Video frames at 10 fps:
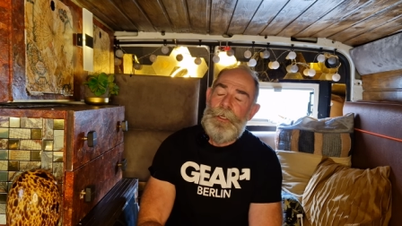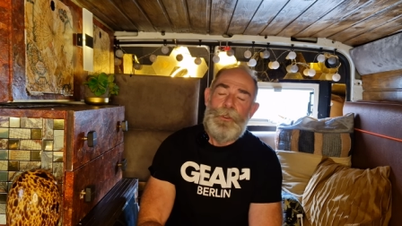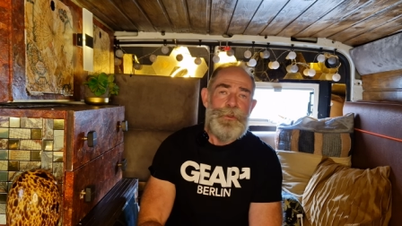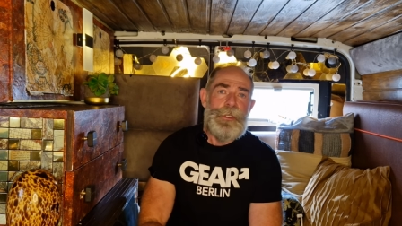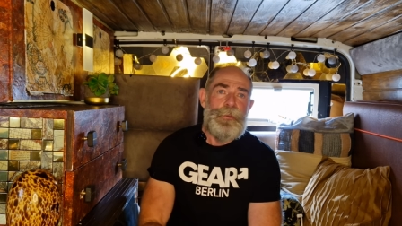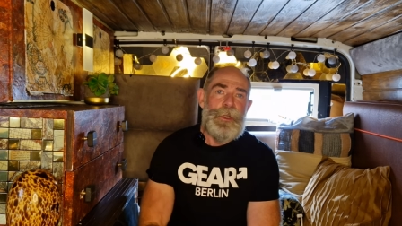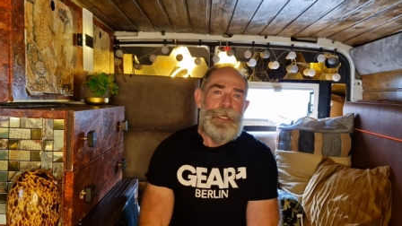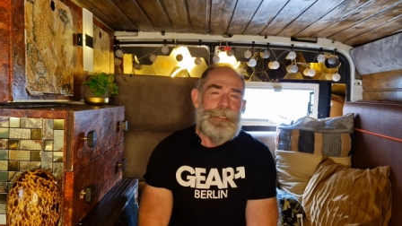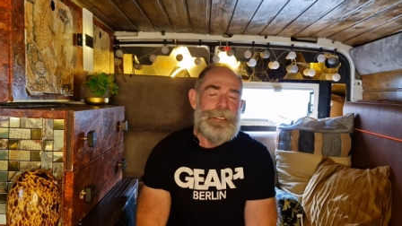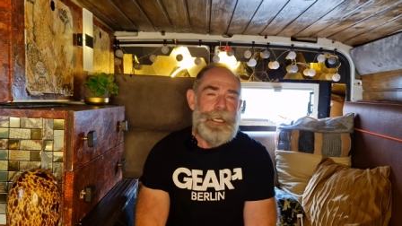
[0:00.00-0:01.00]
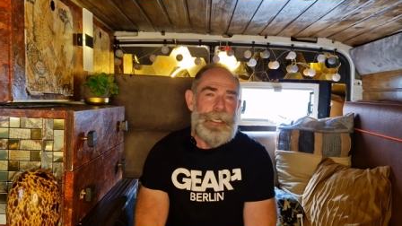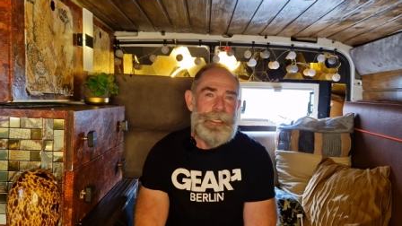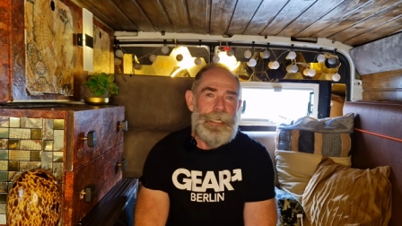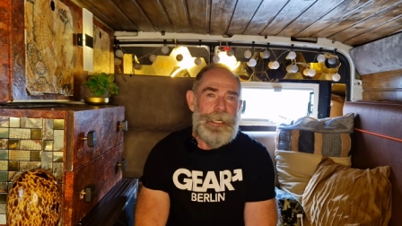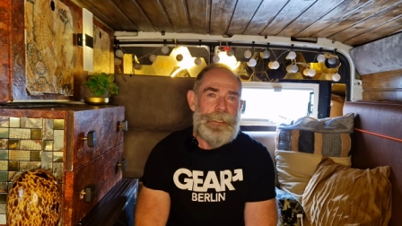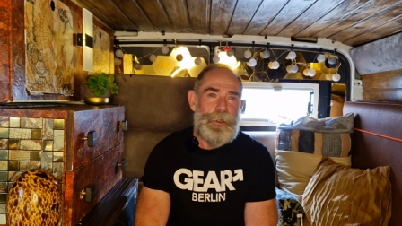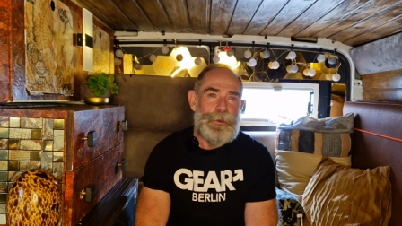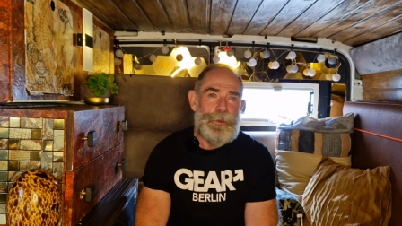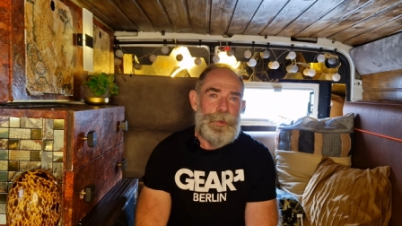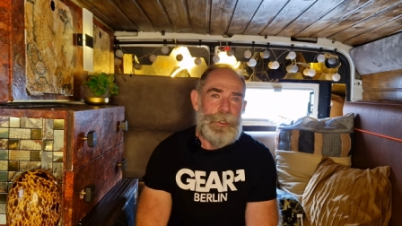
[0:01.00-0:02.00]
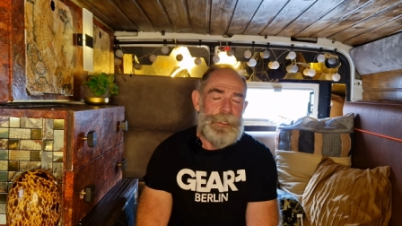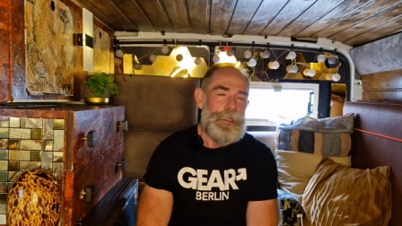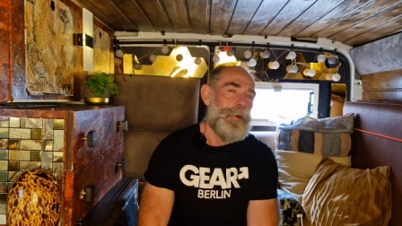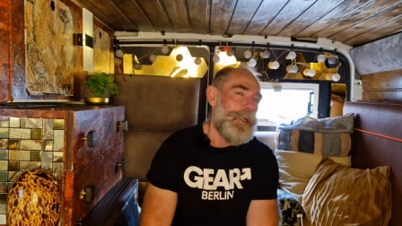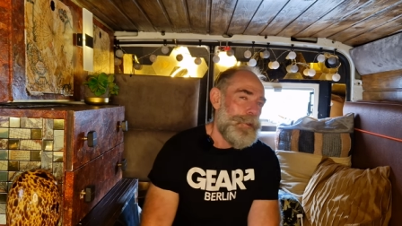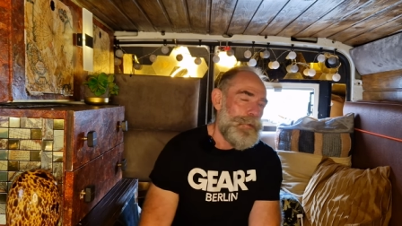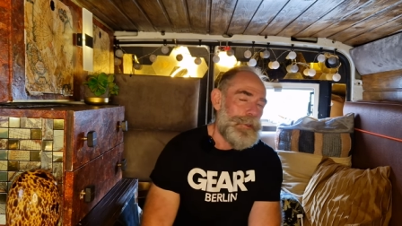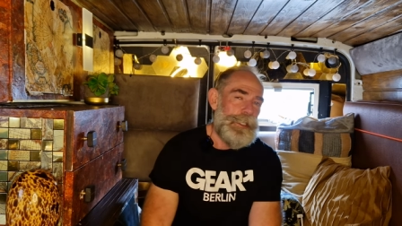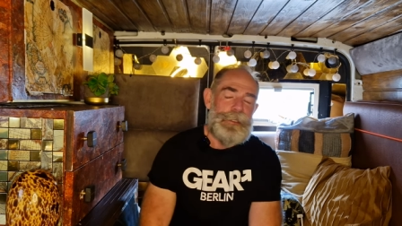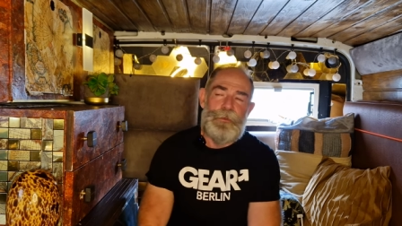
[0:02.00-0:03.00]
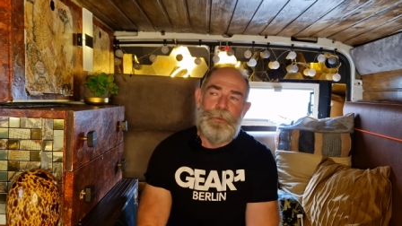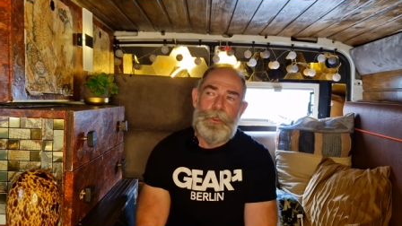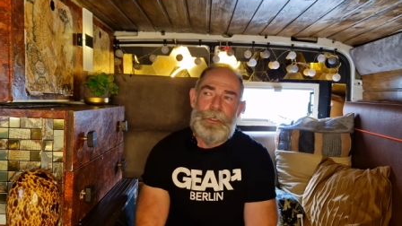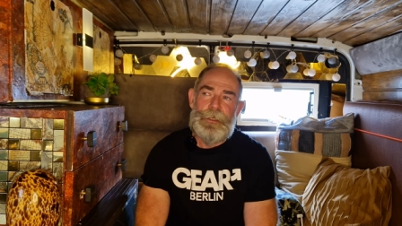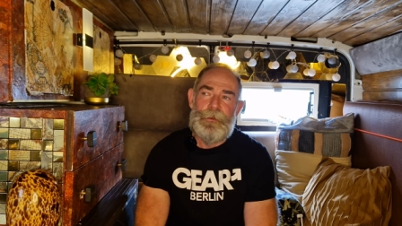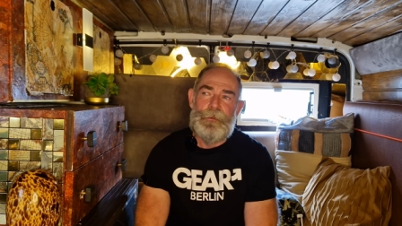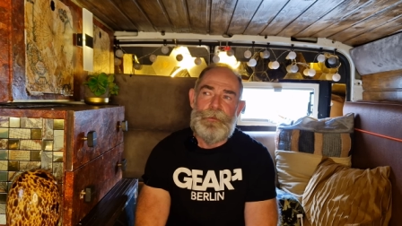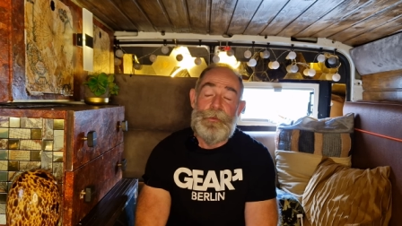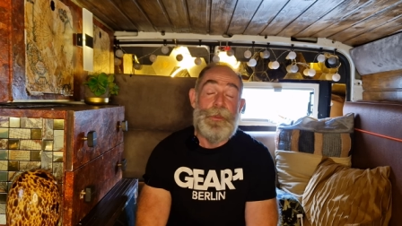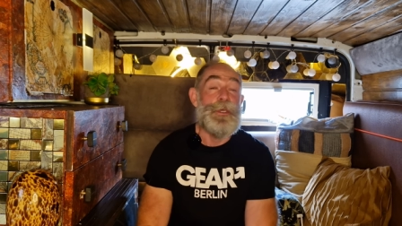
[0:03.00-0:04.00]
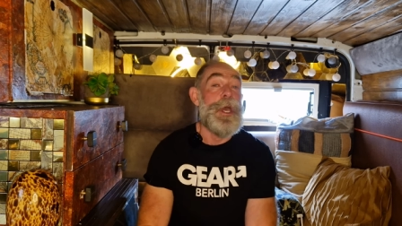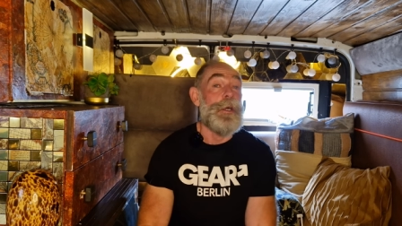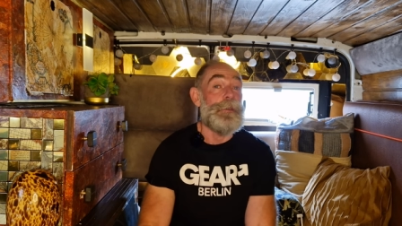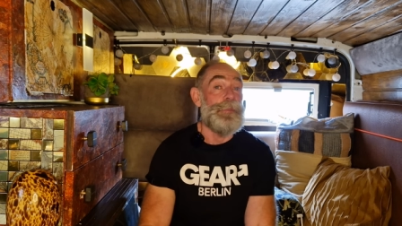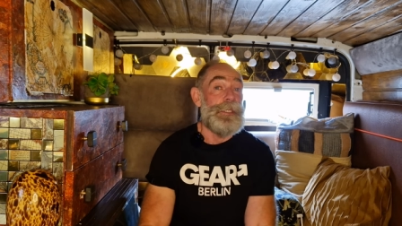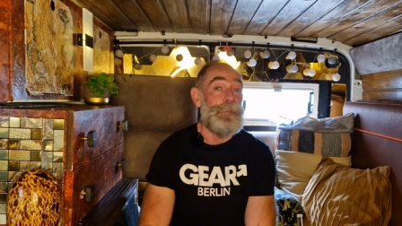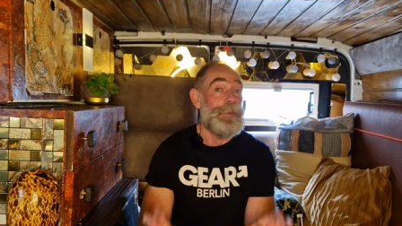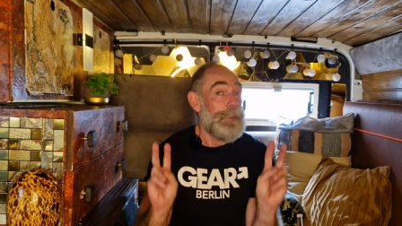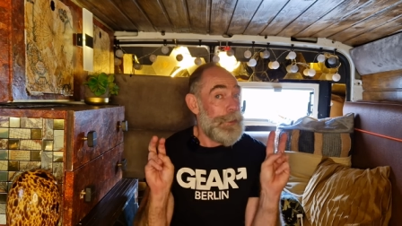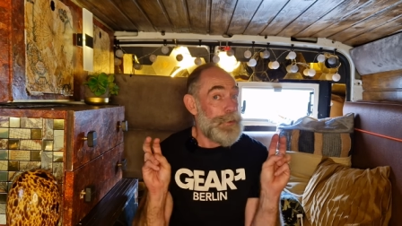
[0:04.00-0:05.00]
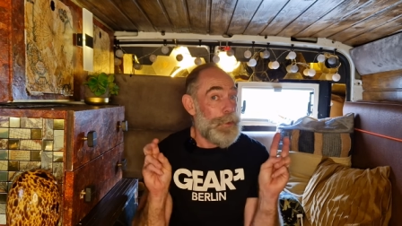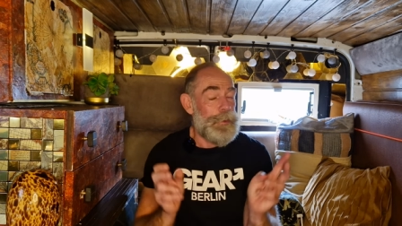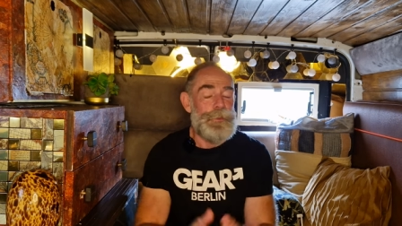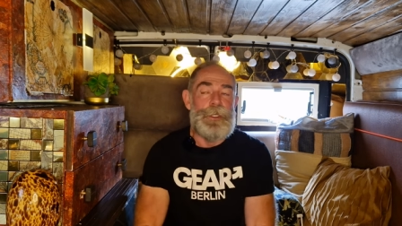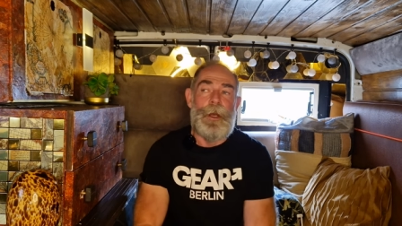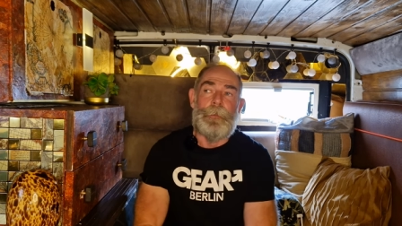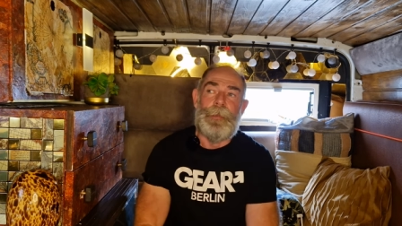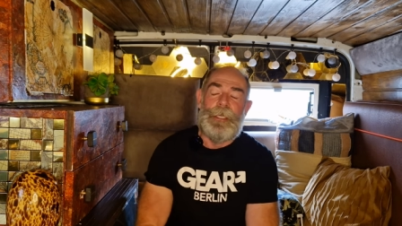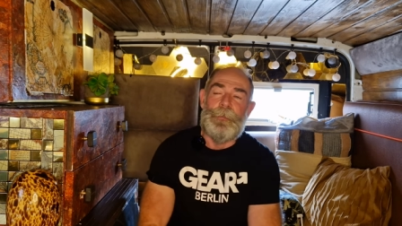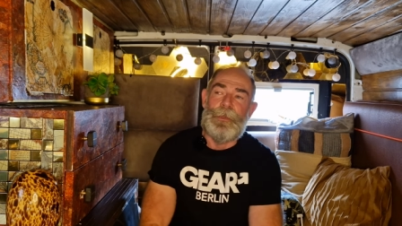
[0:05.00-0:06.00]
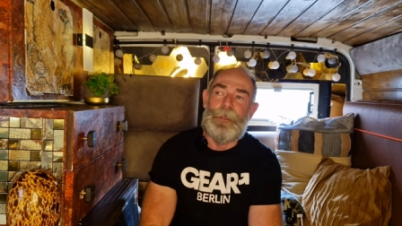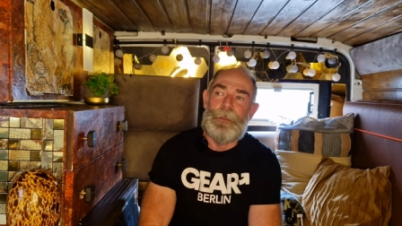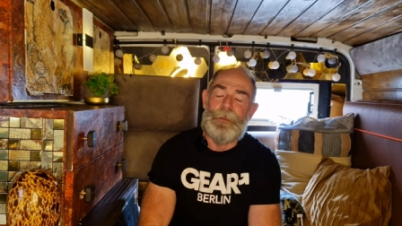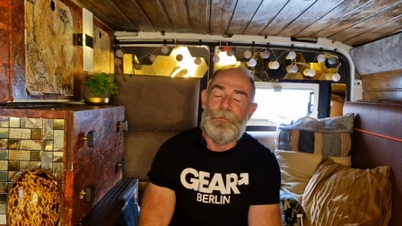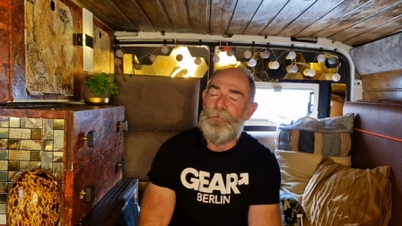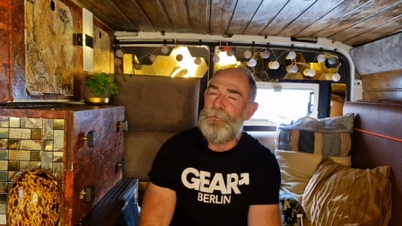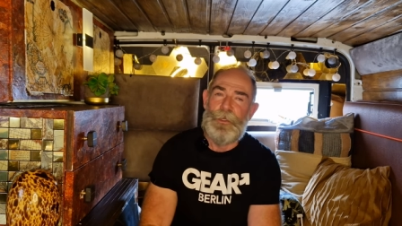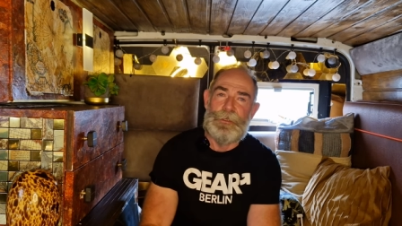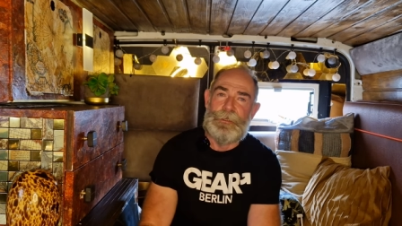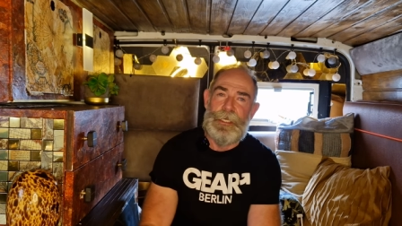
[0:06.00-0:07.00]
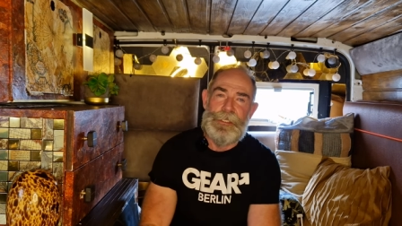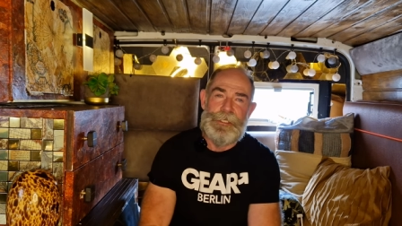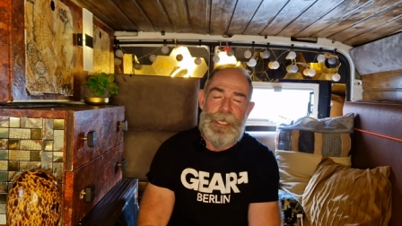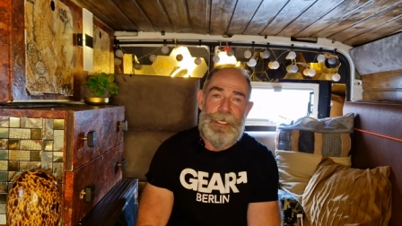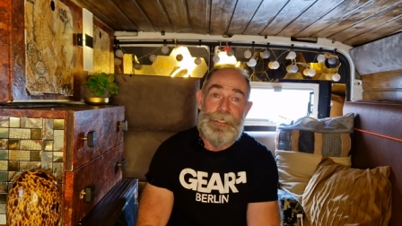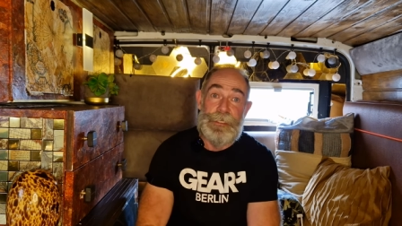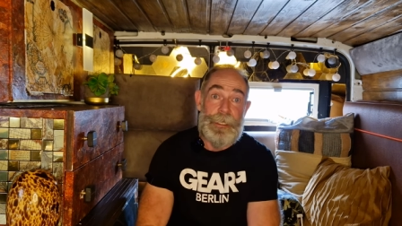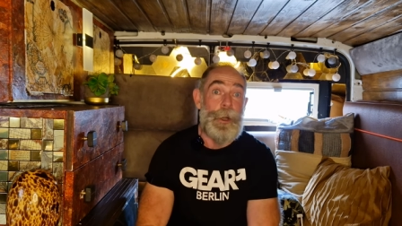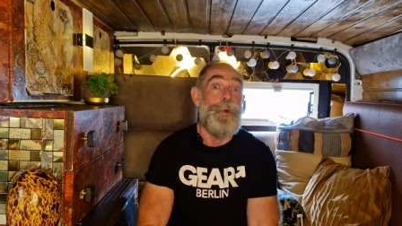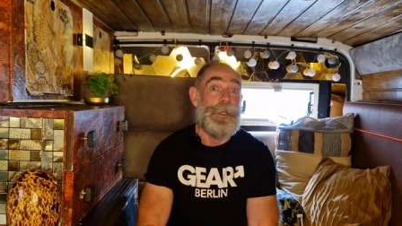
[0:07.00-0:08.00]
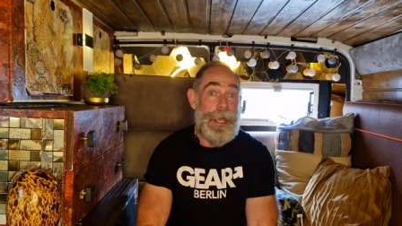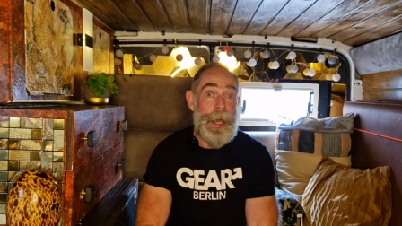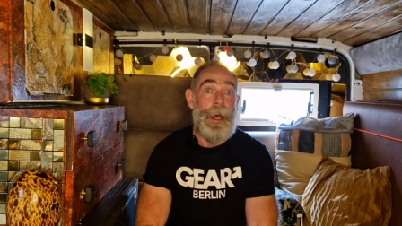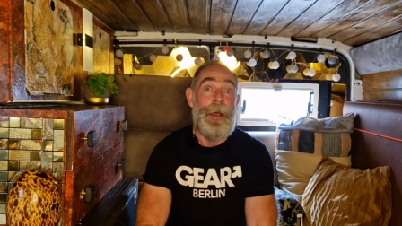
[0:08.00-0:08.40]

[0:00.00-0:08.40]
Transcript: Usually when I say I go to Berlin or I used to live in Berlin, the young people, let's call them the young people, the first they say is like, oh yeah,